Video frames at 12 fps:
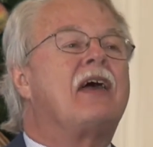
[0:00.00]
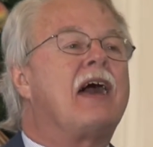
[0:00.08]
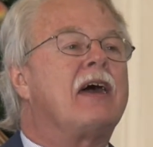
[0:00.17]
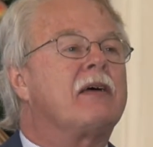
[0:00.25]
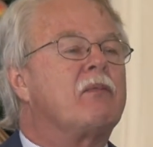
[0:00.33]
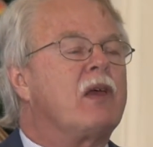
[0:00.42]

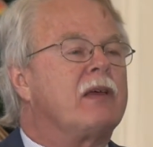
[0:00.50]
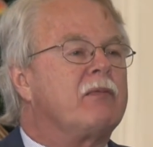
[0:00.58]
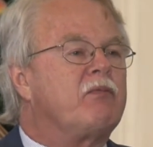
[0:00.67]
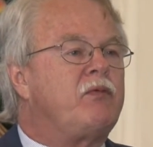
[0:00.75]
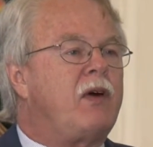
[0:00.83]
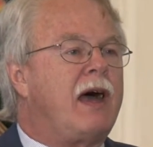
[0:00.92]
uh,
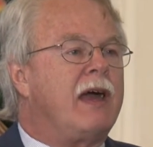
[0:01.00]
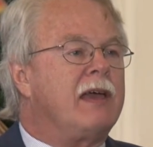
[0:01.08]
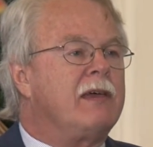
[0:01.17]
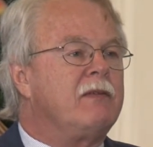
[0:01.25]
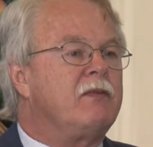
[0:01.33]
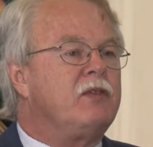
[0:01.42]

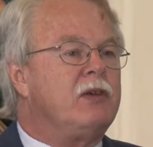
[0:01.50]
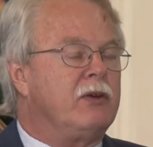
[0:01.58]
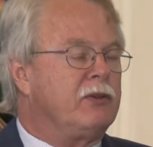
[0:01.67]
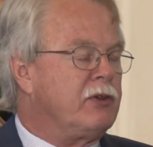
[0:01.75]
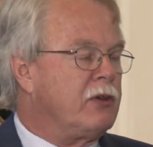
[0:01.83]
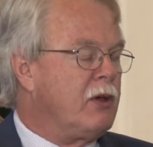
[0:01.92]
five
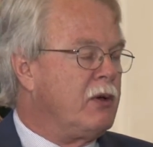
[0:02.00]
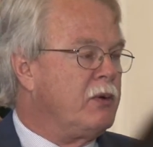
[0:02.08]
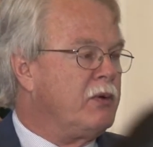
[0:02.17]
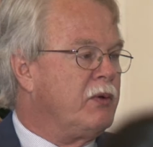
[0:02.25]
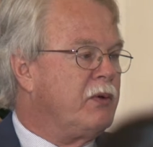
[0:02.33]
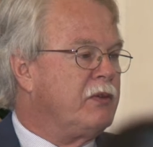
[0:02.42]
years
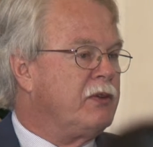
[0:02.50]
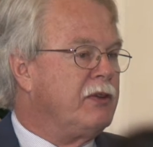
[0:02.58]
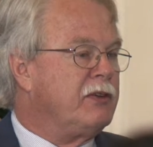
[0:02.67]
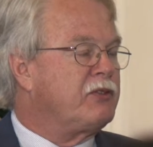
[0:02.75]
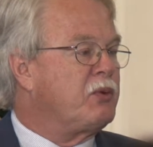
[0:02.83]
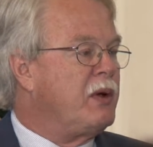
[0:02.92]
ago
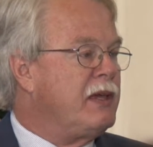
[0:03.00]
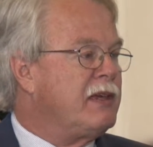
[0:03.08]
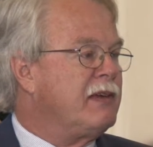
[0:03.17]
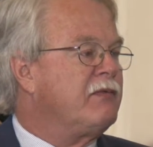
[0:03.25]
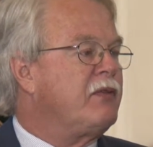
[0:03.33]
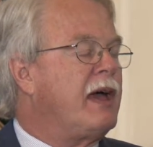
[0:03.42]
this
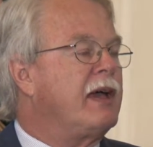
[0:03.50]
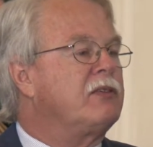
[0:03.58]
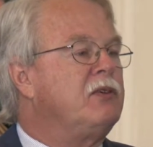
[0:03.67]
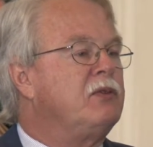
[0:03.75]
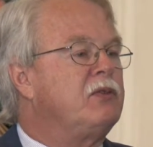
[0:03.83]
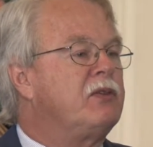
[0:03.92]
week, in
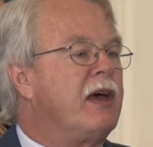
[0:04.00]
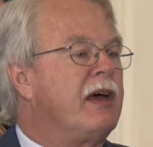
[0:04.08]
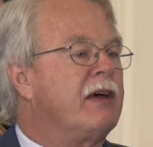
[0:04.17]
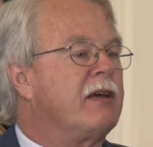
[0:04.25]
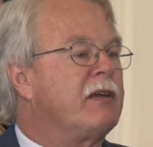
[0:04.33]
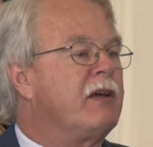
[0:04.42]
fact, you
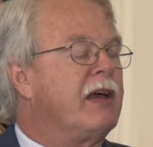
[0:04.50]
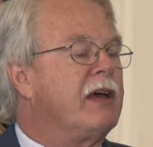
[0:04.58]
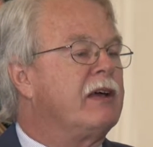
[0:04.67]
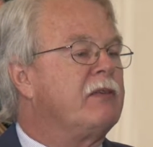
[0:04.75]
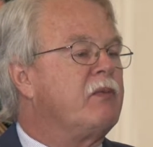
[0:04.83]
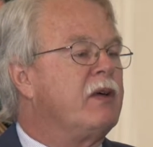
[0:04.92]
uh,
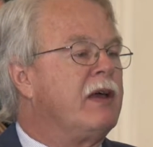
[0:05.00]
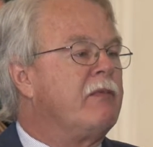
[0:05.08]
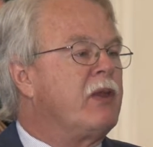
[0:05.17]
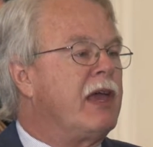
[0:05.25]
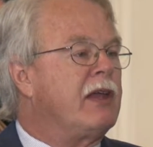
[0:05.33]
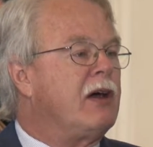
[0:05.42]
uh,
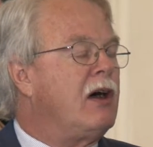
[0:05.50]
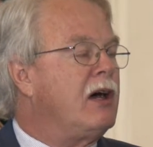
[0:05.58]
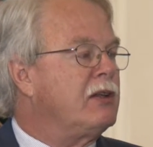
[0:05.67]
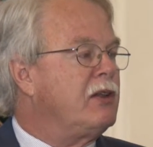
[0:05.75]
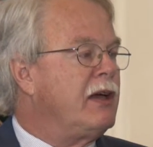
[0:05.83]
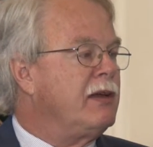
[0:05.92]
had a
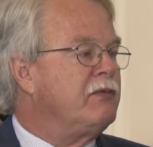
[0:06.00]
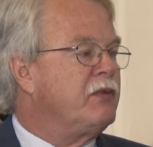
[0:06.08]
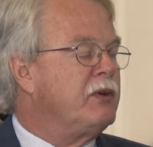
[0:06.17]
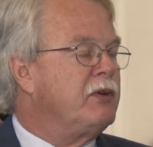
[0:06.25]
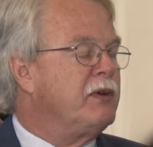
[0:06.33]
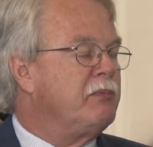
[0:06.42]
hotline
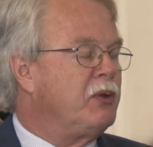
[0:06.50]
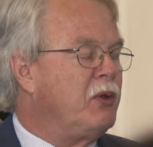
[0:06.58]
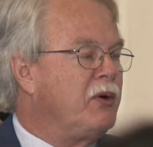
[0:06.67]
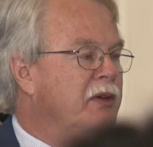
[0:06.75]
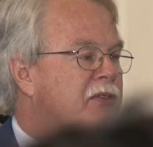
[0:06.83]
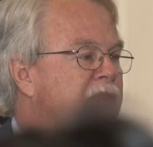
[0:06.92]
for your
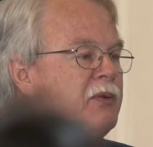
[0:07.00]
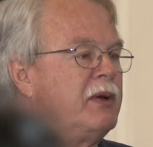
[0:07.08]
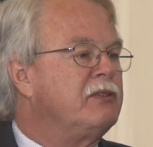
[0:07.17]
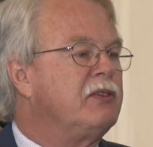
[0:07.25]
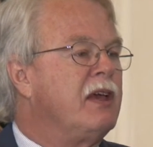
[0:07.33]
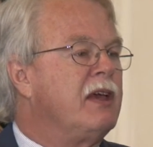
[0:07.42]
employees in
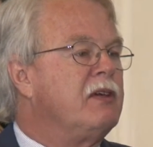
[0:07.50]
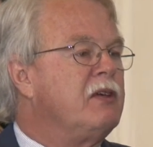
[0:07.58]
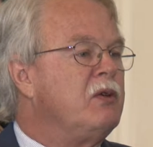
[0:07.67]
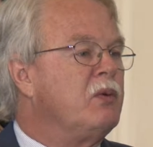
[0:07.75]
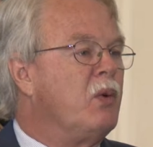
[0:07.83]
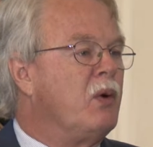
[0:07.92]
which
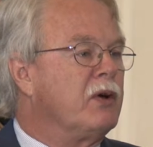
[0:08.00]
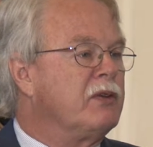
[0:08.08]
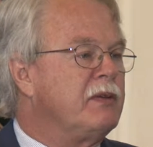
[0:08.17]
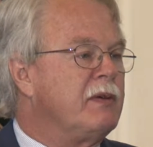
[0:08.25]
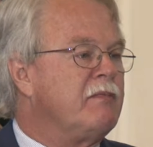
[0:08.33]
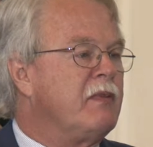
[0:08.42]
you
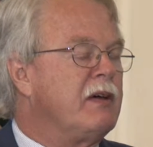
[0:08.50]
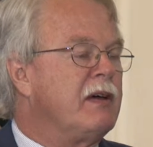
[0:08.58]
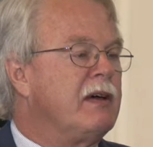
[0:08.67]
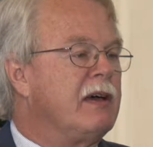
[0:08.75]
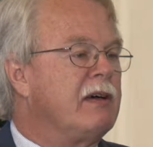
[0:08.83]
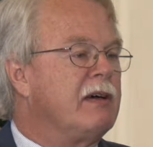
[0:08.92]
warned them
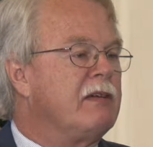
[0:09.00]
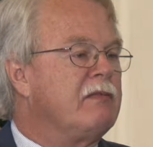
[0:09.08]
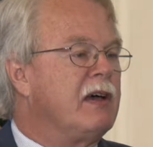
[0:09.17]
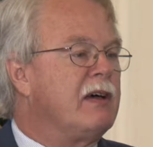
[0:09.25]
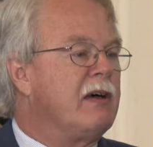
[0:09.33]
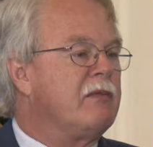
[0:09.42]
uh,
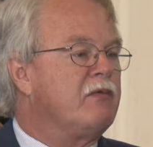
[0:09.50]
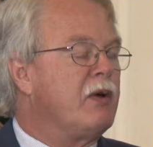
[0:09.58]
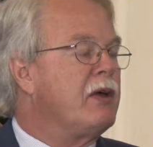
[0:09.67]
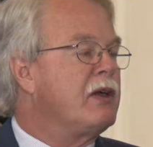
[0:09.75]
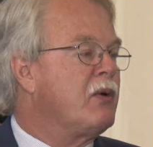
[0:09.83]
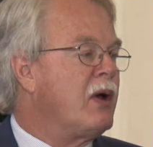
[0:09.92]
of
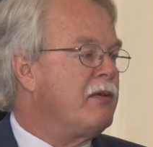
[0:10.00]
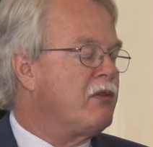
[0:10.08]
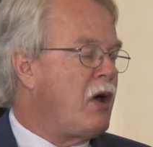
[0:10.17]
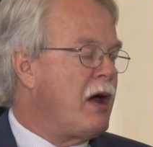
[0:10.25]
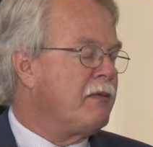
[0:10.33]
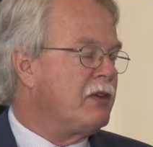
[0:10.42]
very grave
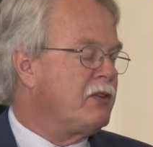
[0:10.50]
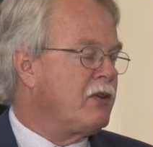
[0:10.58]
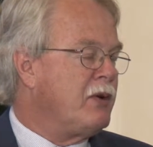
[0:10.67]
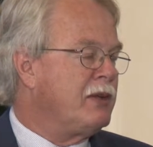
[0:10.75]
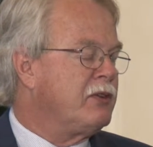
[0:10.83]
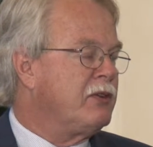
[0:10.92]

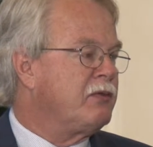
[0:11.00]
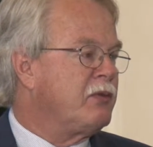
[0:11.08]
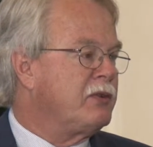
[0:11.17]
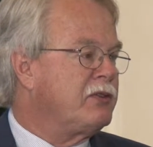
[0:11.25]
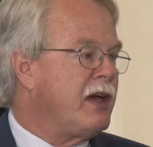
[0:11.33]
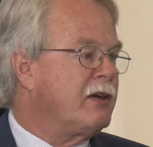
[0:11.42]
consequences
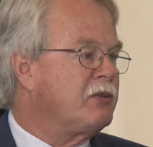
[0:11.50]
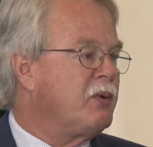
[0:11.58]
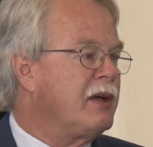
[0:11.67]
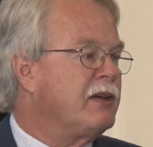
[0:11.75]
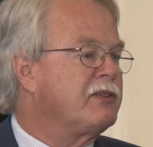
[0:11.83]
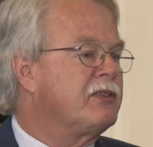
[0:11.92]
for
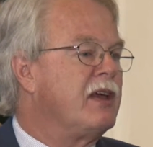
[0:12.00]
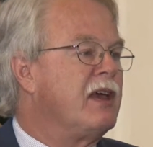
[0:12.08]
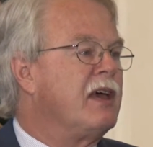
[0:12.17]
Southwest